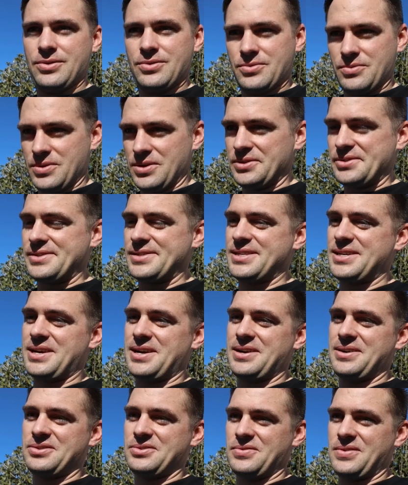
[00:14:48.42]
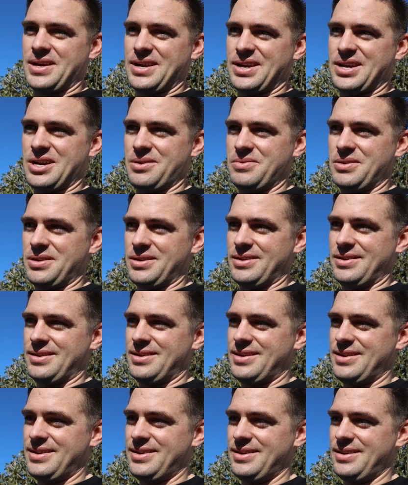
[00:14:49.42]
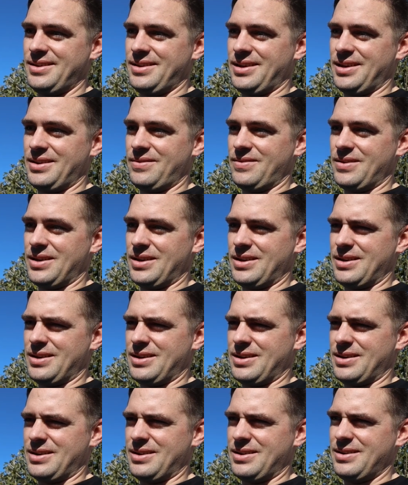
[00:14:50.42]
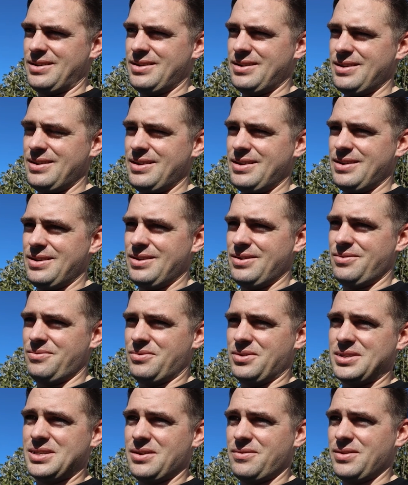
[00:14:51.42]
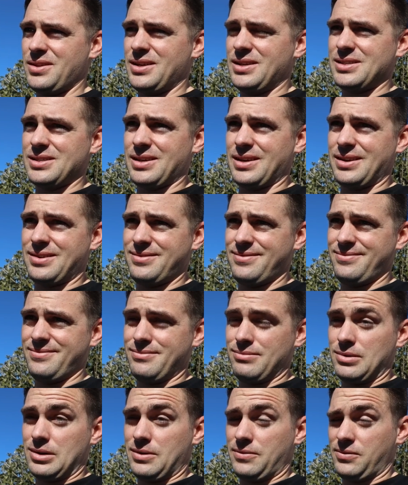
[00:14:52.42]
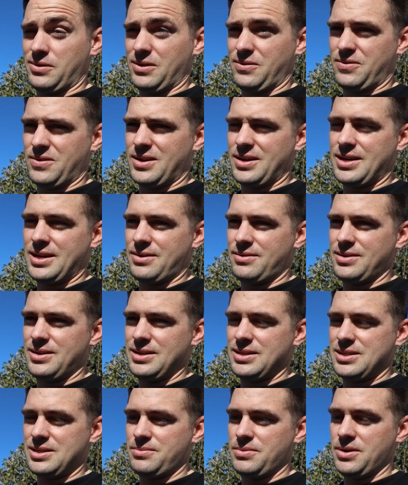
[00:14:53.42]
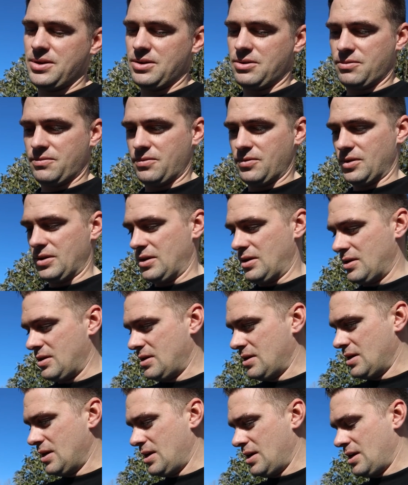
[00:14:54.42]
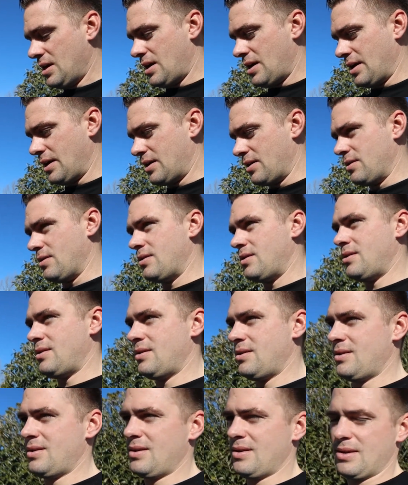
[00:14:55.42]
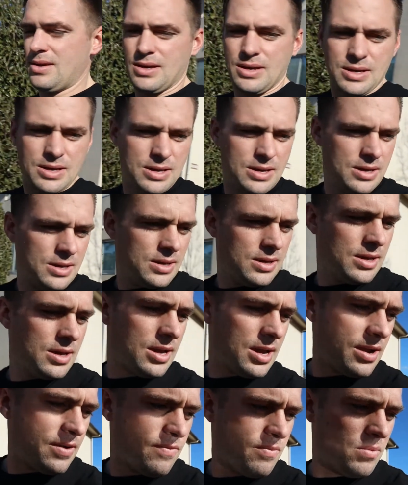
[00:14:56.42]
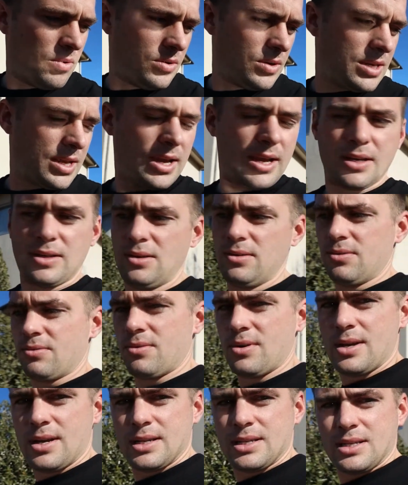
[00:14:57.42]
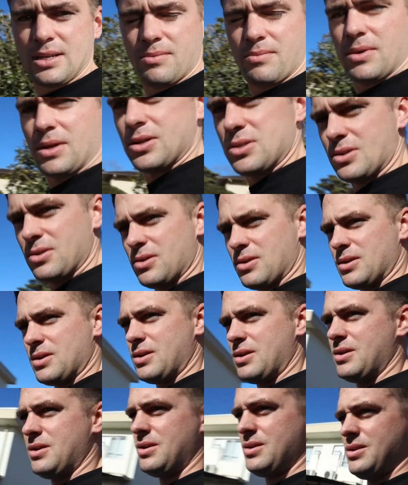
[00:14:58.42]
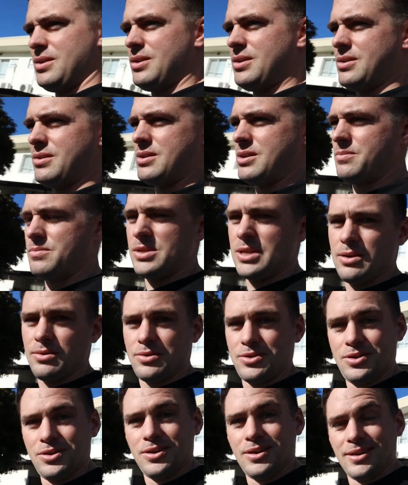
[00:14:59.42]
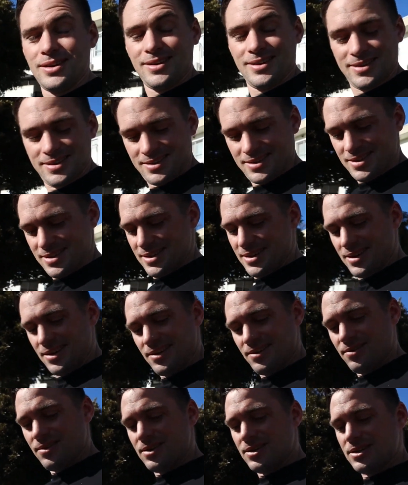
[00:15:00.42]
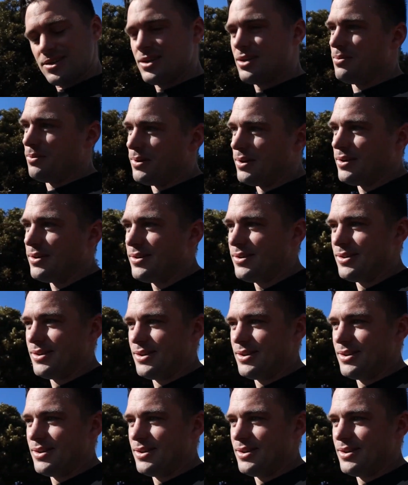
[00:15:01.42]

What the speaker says: Wheels and tires have got to come in, and then once everything is like roughly fitted how it needs to be, hopefully I can have MoonTech do the rest and make sure it, you know, comes out good, which it will.